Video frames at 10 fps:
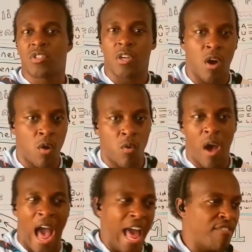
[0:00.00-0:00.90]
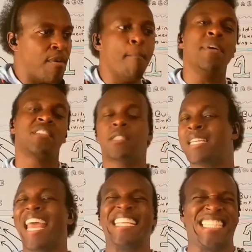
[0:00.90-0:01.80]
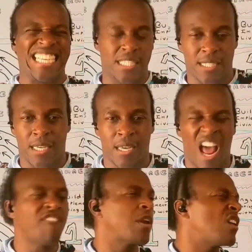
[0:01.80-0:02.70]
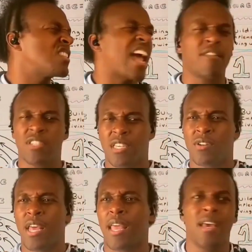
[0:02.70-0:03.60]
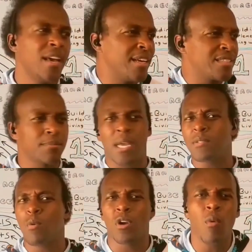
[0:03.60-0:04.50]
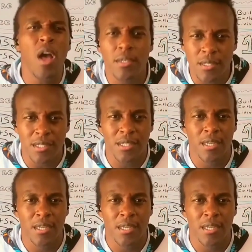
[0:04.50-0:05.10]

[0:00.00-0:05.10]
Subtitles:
ago. I haven't missed a day since then. I floss every single day, and sometimes more than once.